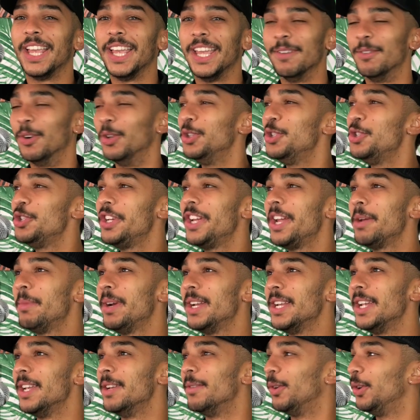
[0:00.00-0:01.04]
If only you could get
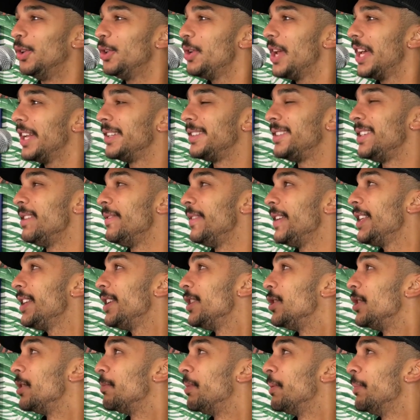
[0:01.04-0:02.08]
my. If only you had a TV that
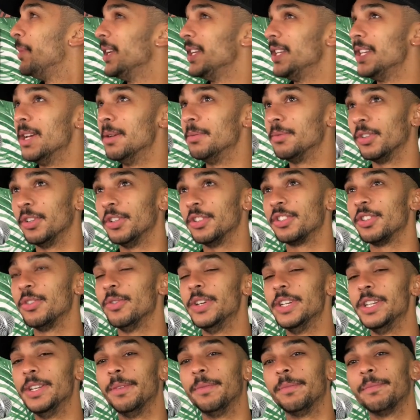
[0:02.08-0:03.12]
you could put my DMs on the
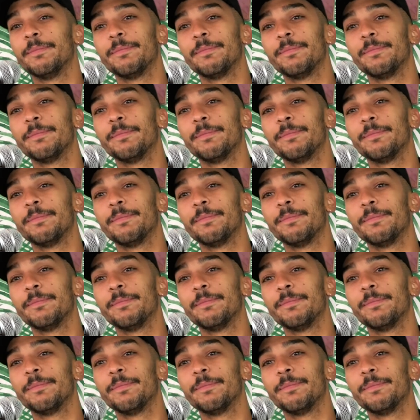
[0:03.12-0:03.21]
screen.